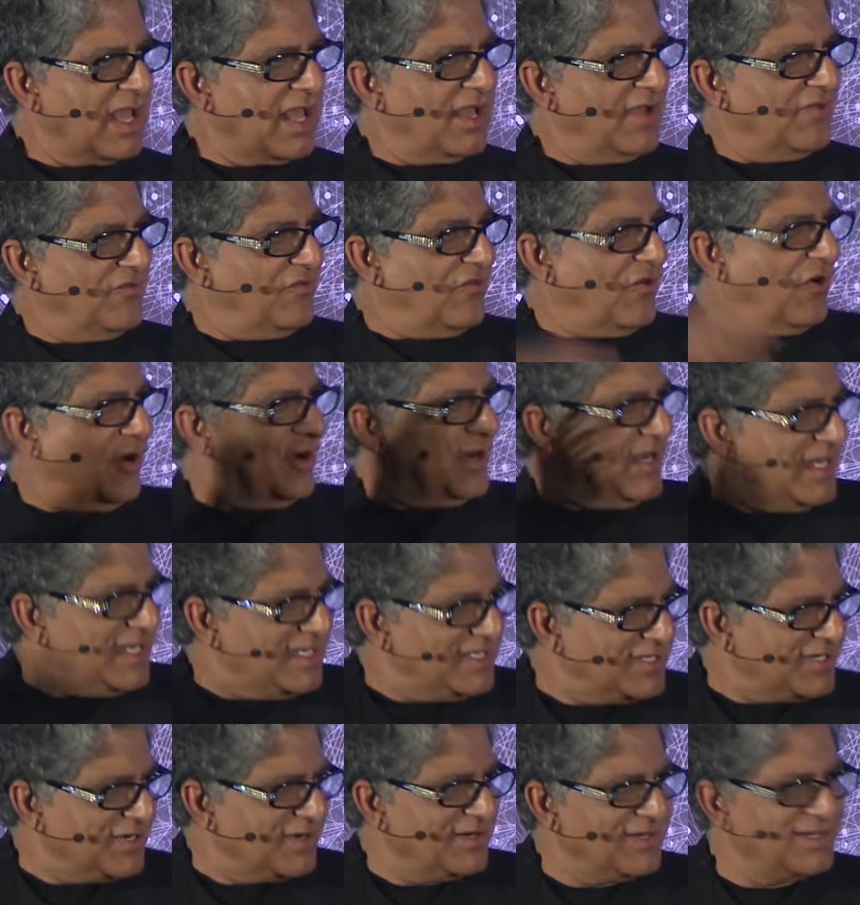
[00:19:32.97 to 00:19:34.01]
for
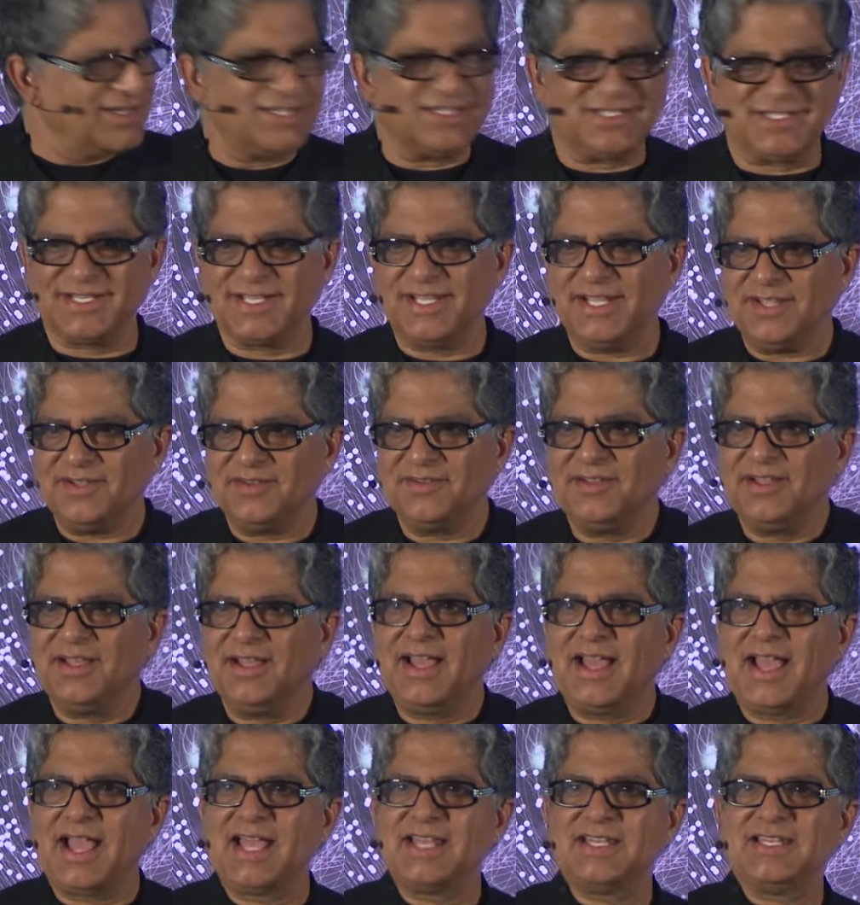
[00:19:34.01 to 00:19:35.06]
eternity
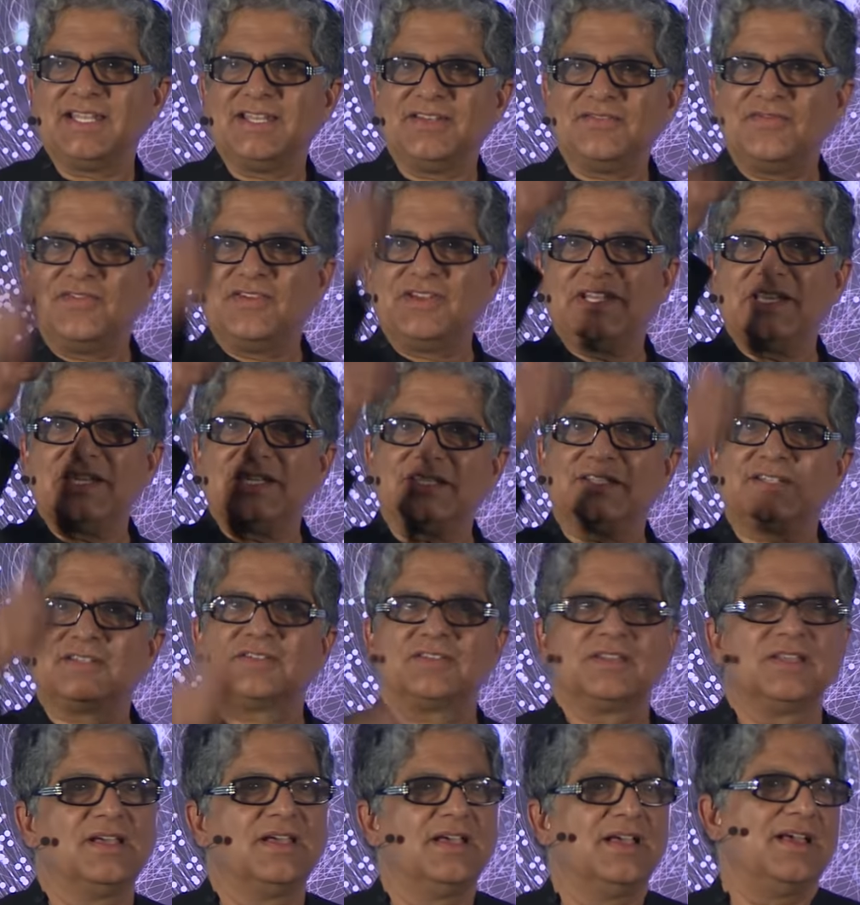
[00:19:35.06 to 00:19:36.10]
and
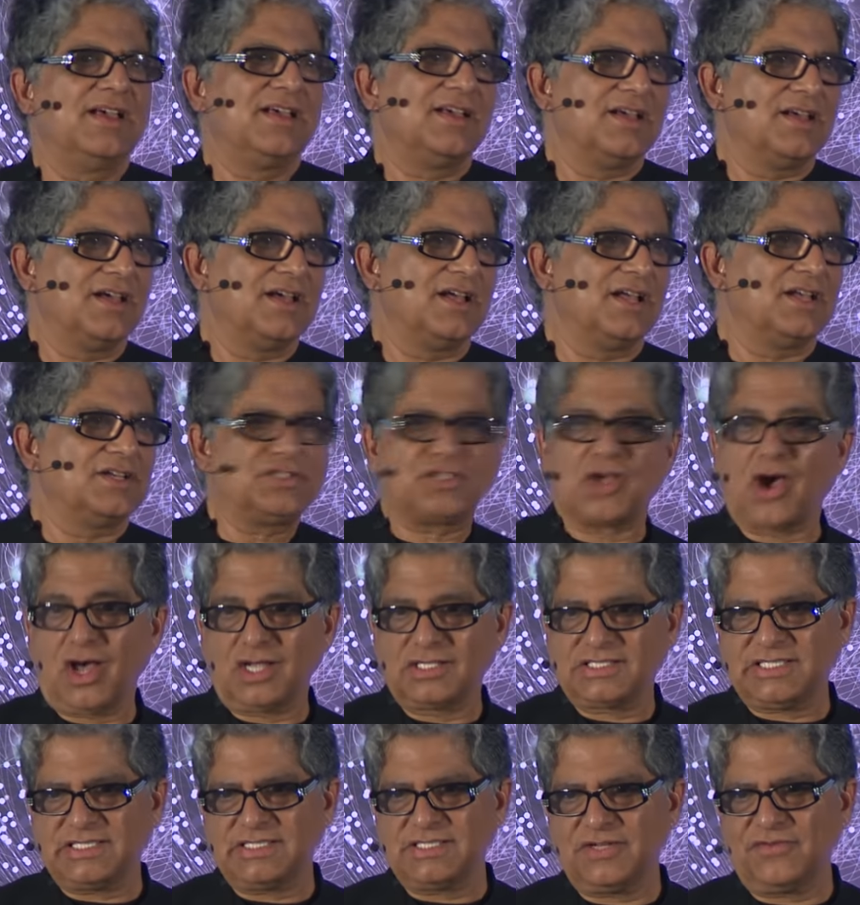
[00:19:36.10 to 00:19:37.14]
infinite
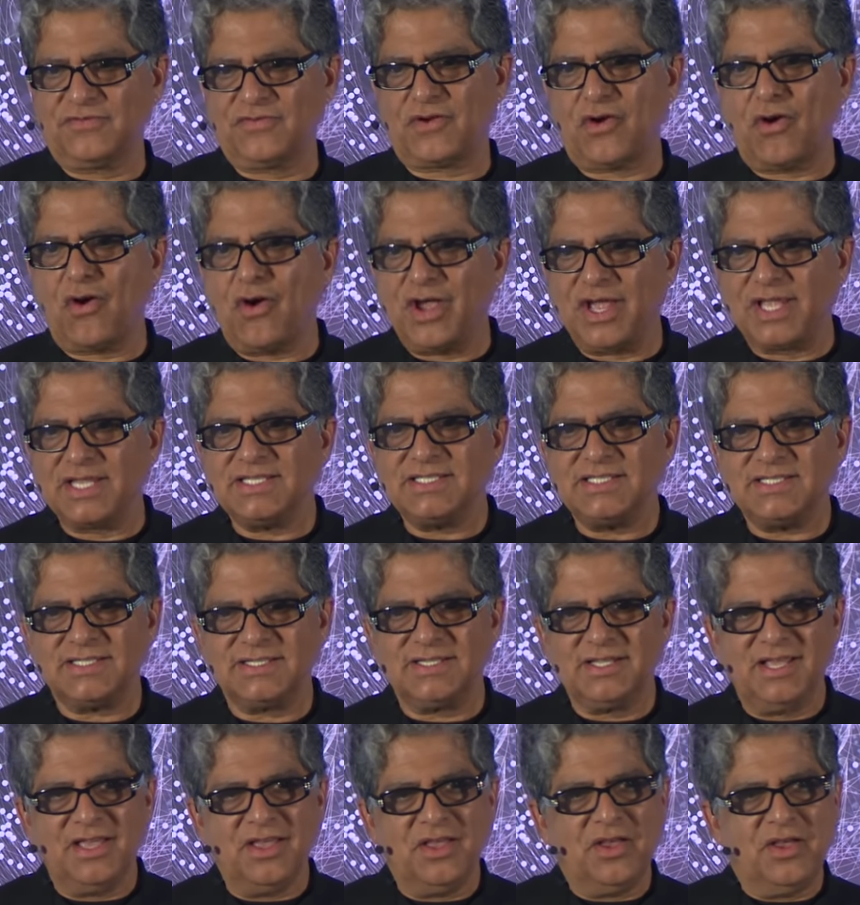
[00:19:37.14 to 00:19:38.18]
tosses of coins,
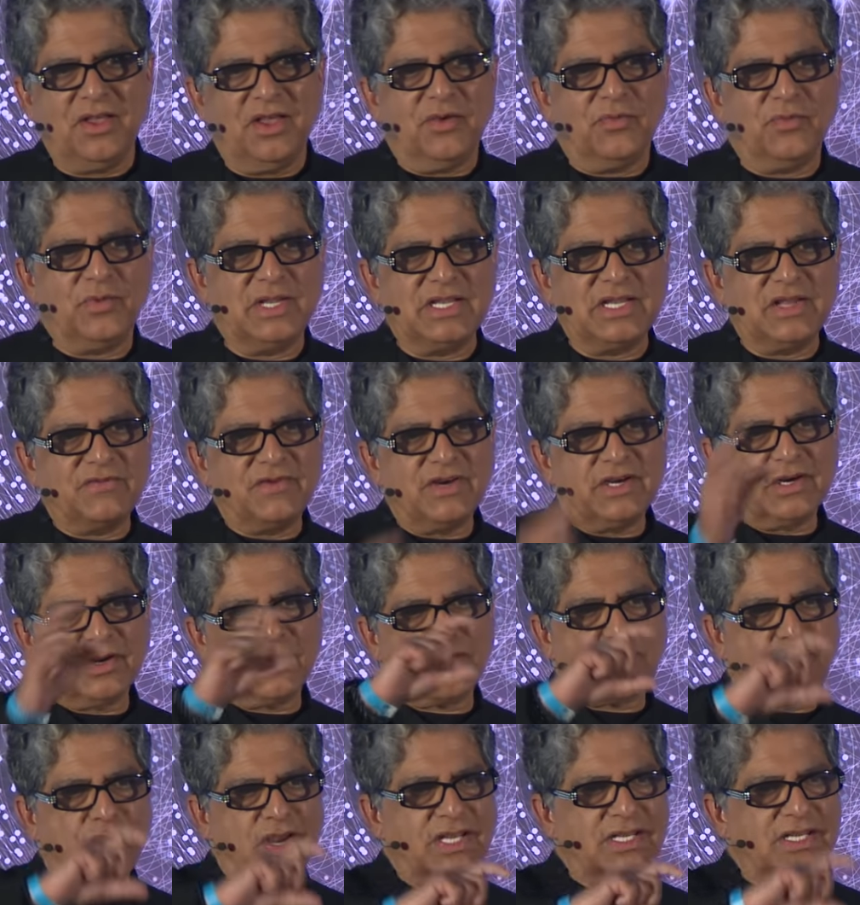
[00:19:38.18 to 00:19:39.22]
whenever a
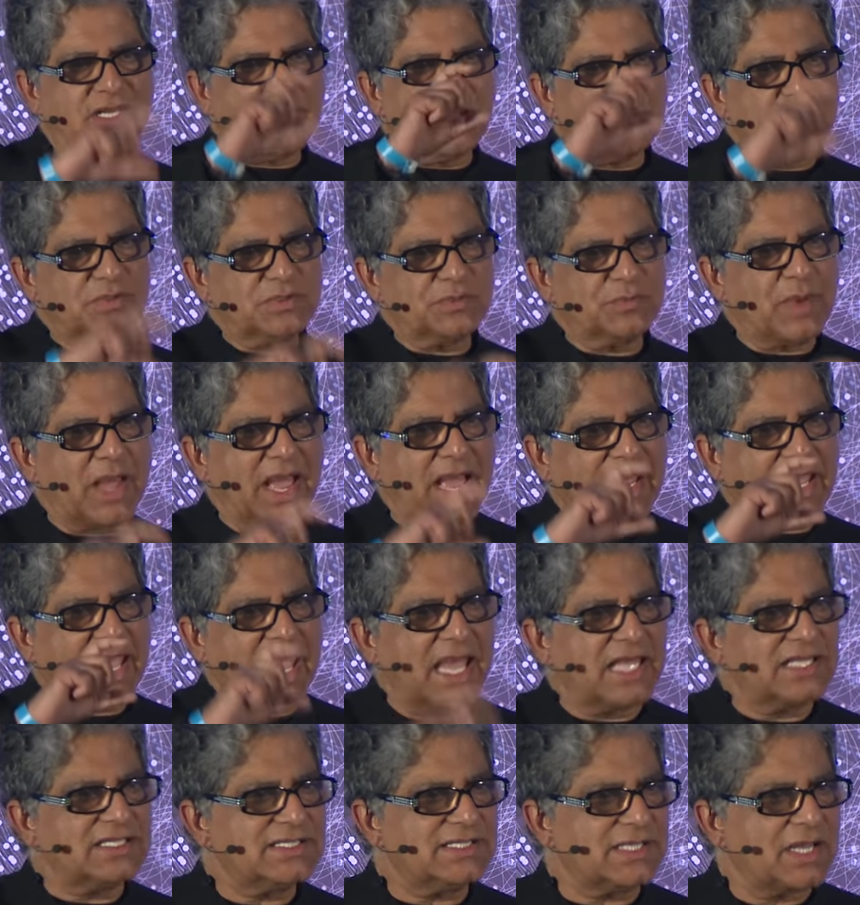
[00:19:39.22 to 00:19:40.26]
coin comes back
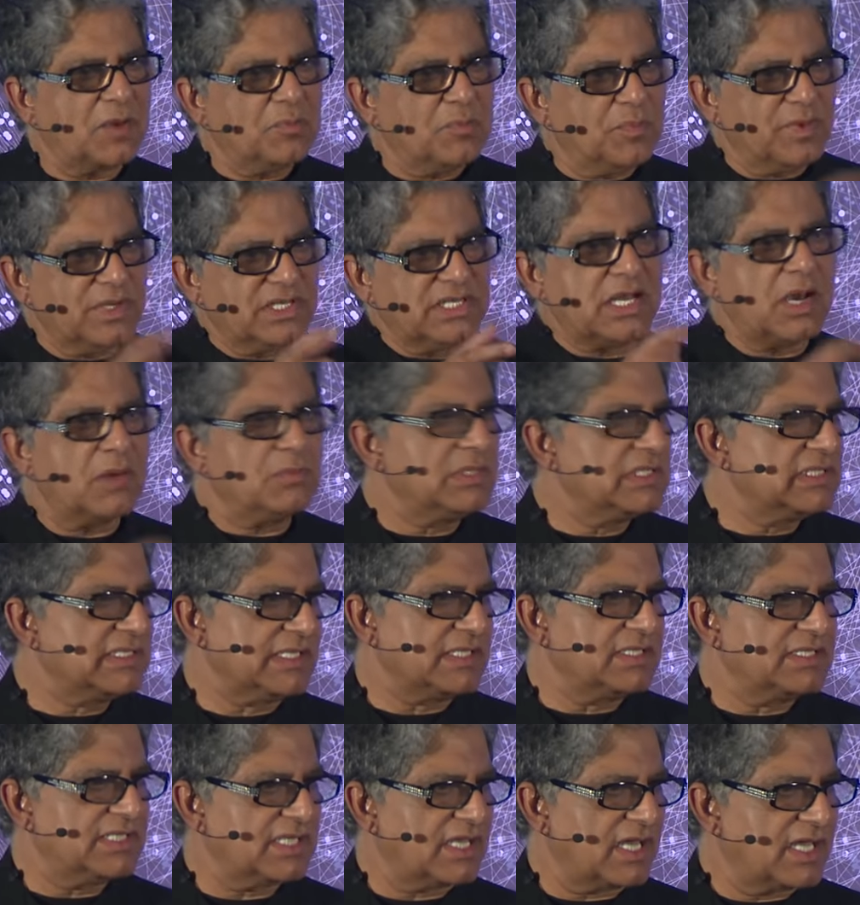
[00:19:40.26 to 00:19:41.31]
heads up, it doubles
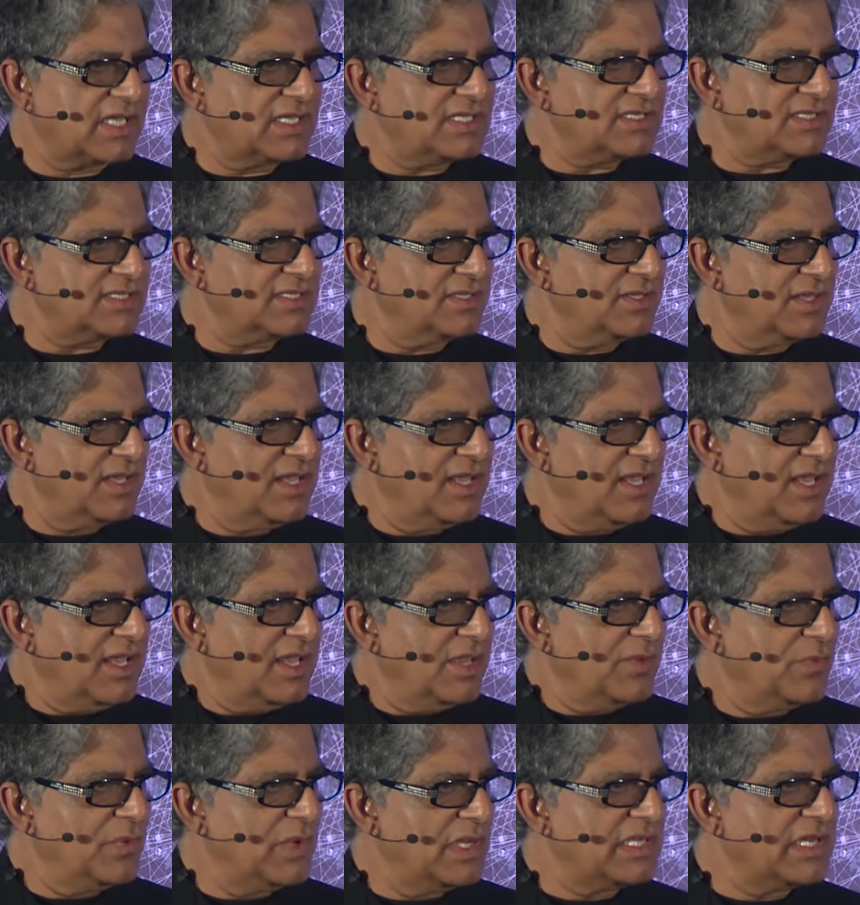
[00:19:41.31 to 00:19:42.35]
in size.
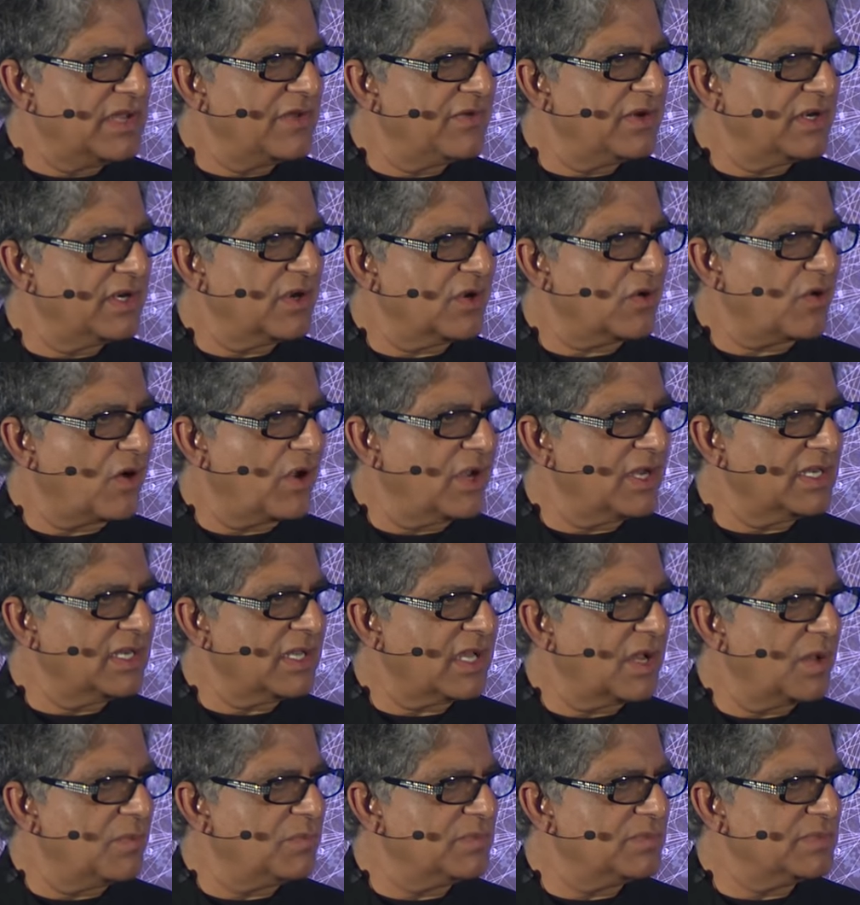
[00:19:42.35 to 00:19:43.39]
Whenever a coin
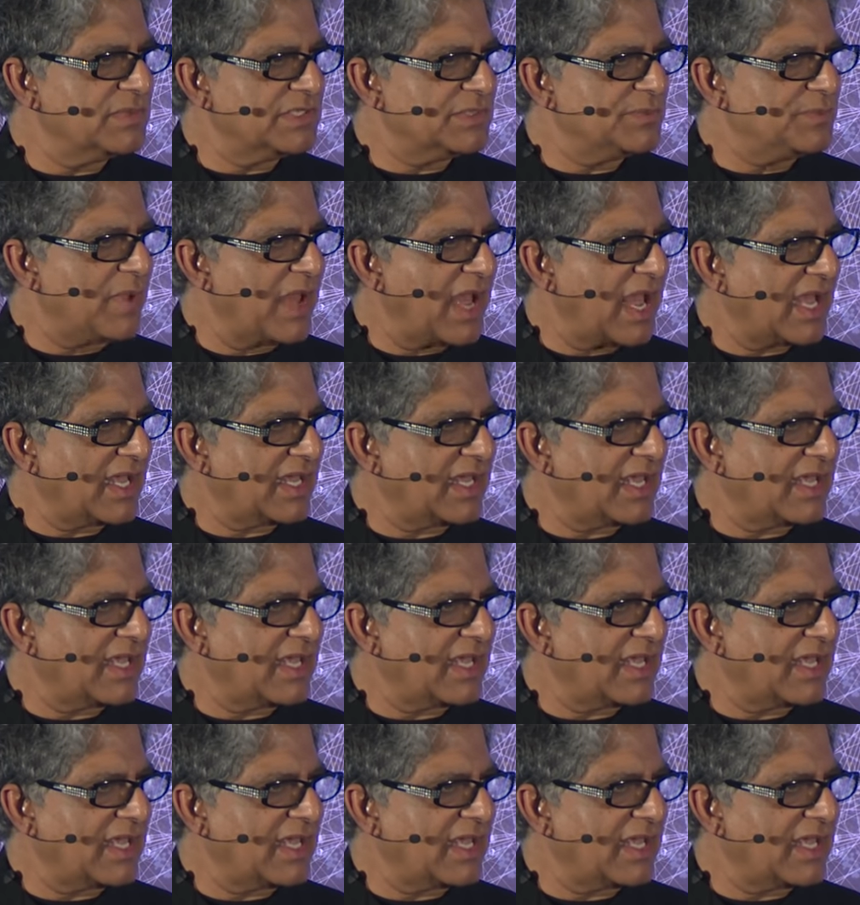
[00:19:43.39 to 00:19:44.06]
comes back